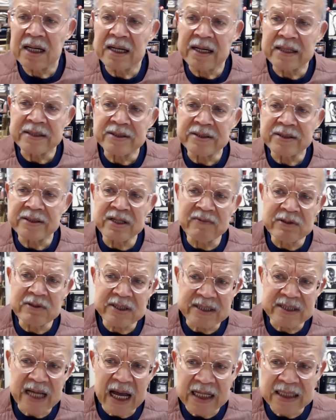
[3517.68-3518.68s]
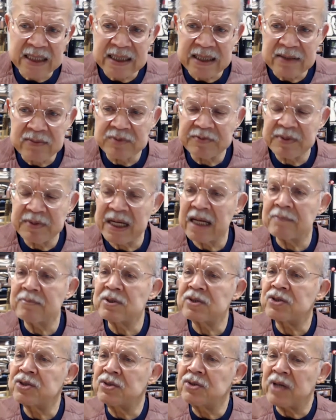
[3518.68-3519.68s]
civil society would be able
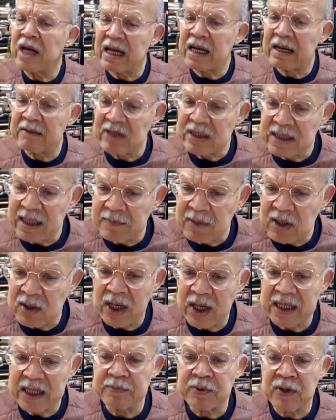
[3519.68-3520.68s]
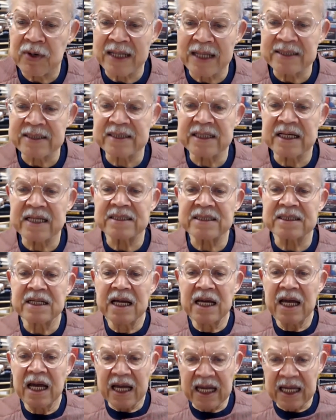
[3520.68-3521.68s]
to have a democratic process
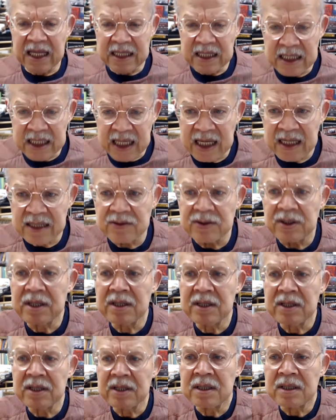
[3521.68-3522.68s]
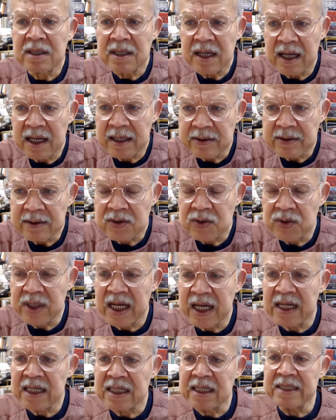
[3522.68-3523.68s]
and then
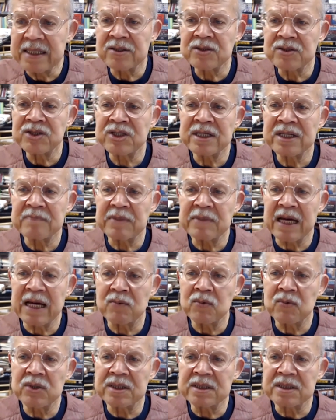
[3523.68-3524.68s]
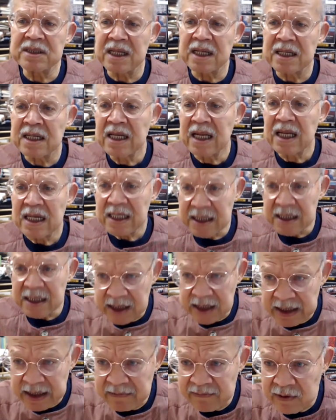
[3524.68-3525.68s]
create leadership that would
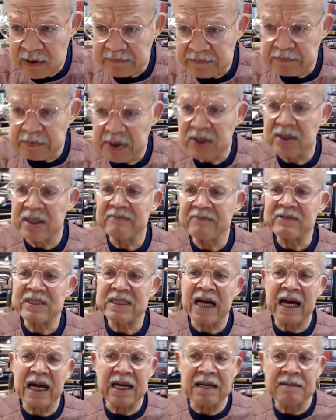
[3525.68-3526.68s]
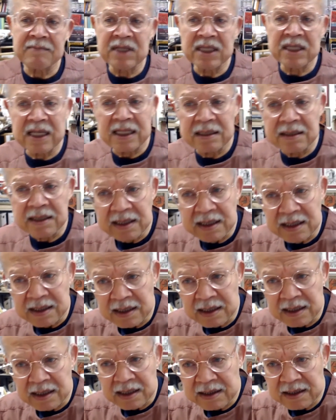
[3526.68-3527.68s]
lead for a period of time and then
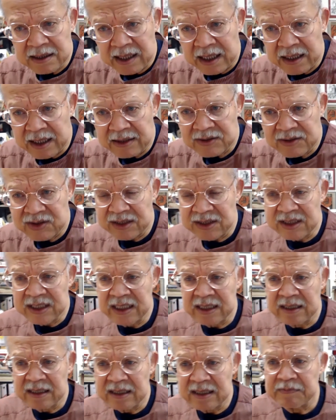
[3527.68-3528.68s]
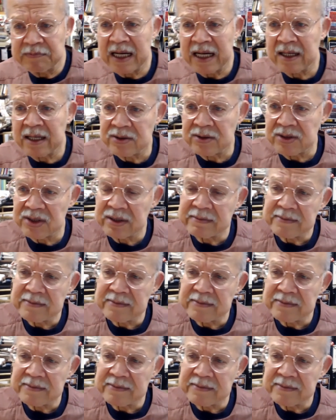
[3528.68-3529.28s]
succeeded by others.